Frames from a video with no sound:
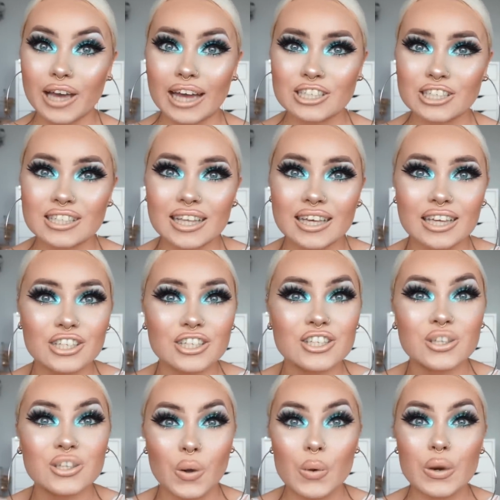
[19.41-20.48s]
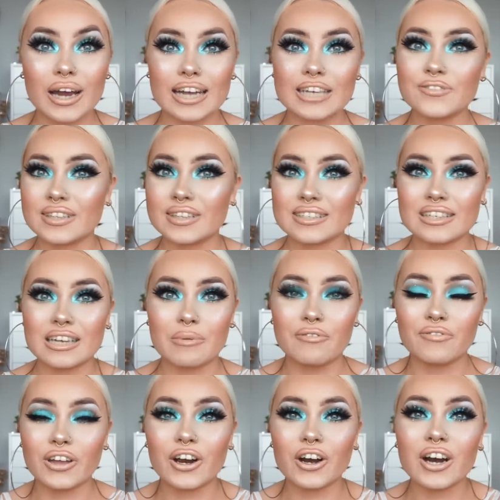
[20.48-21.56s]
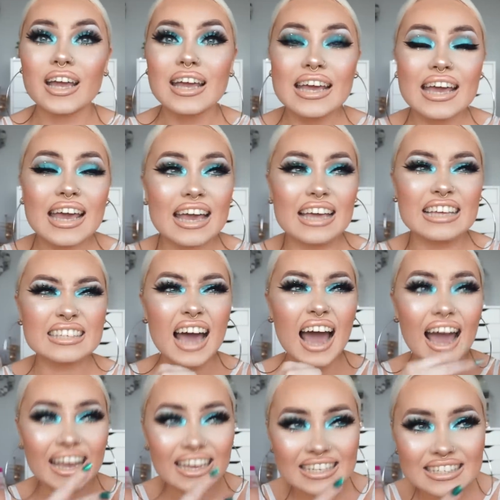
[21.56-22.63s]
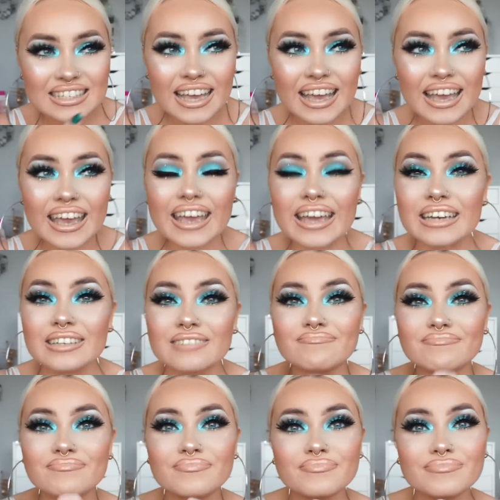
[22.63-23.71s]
I just think it's so nice for this time of year. It's icy and